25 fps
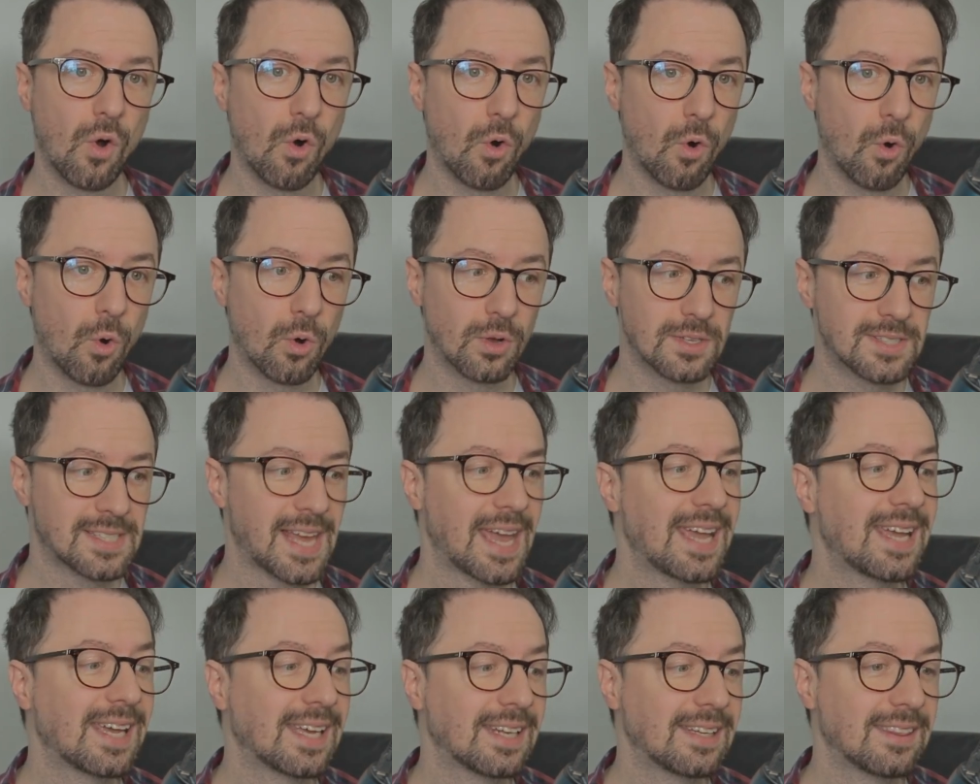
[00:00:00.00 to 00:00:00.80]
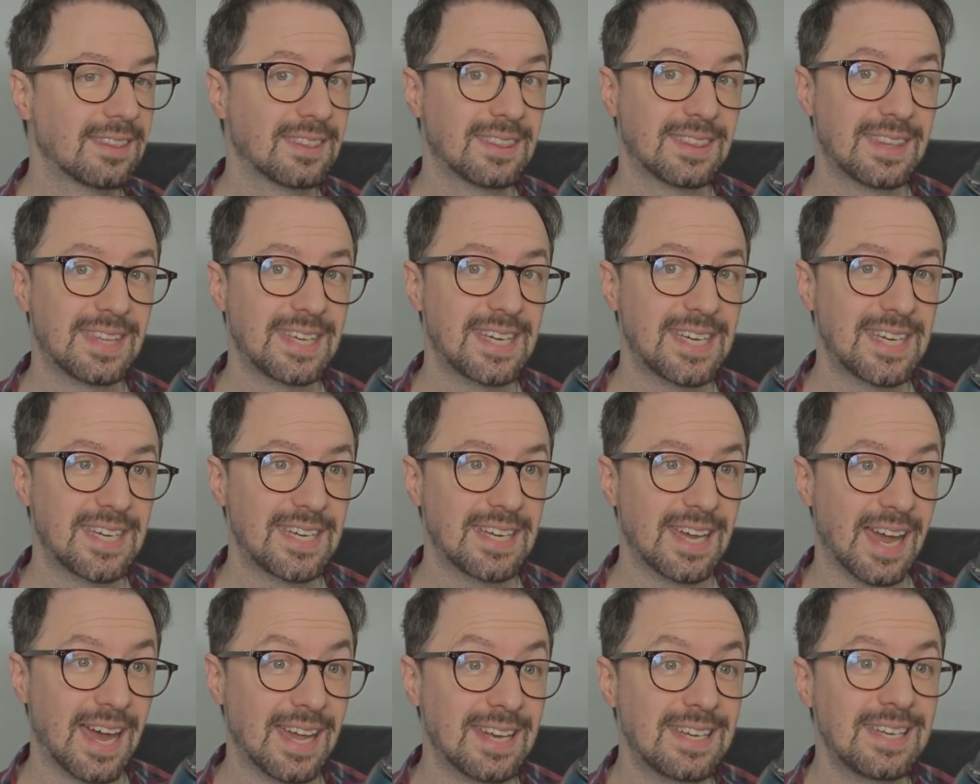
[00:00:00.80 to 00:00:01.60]
Or taking
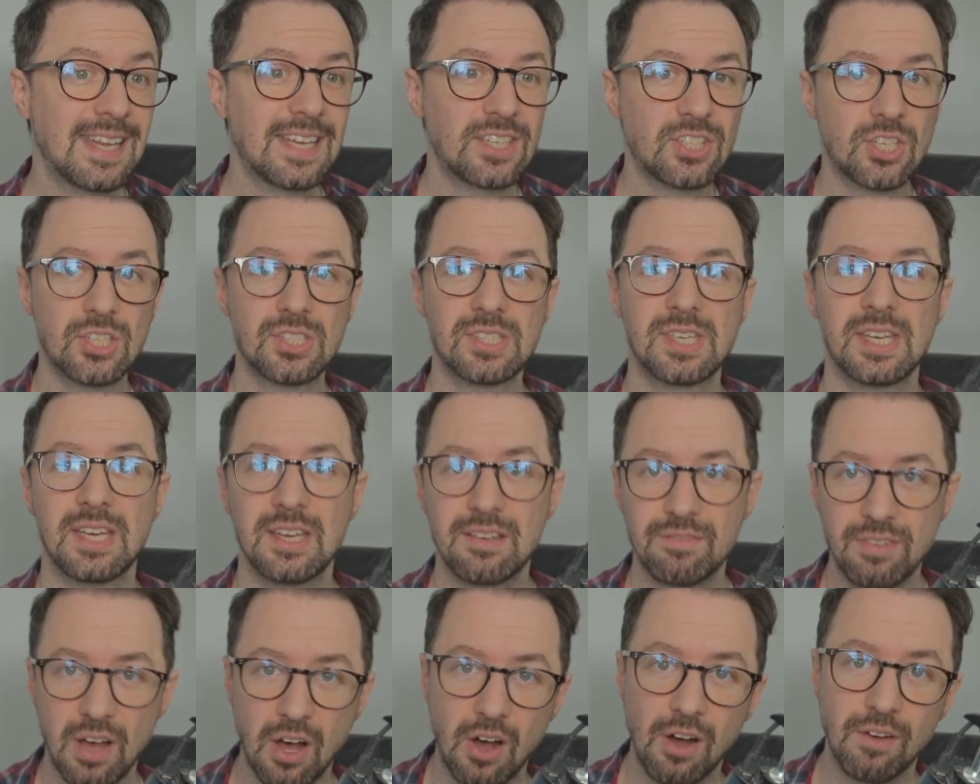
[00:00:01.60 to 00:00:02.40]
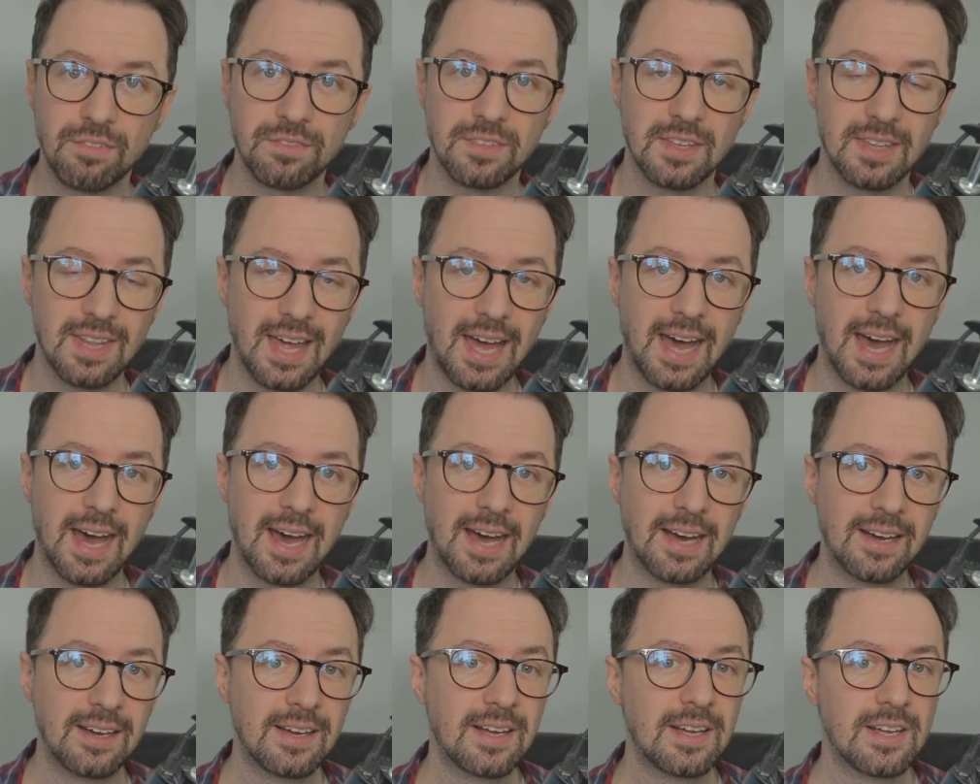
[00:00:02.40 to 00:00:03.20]
the initiative after
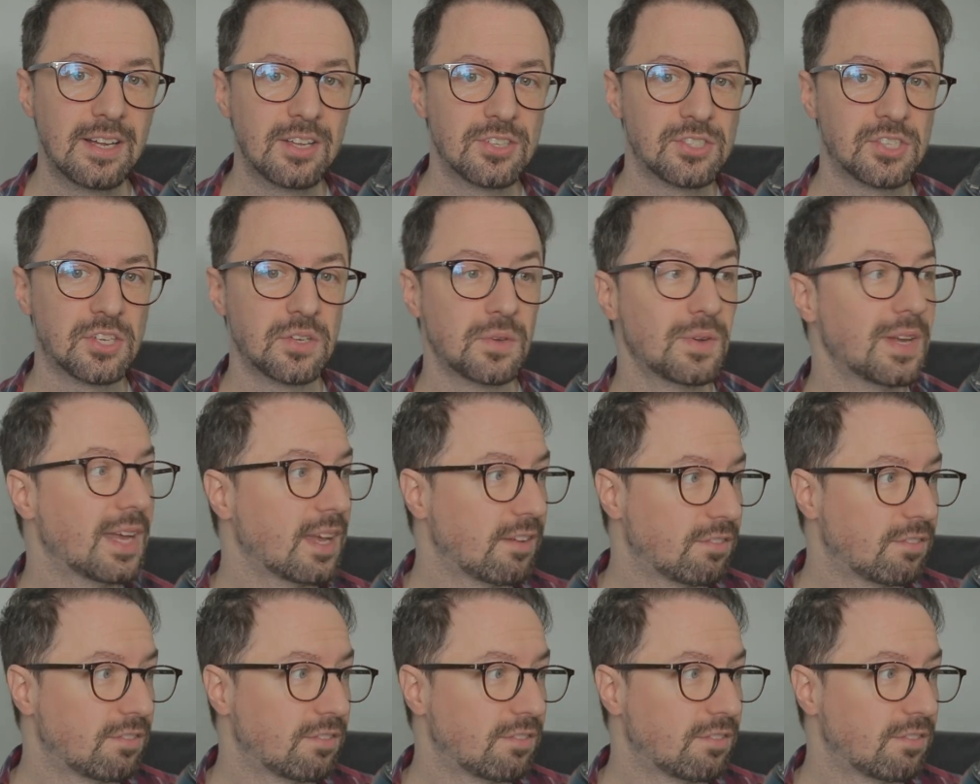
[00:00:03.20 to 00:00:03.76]
that to,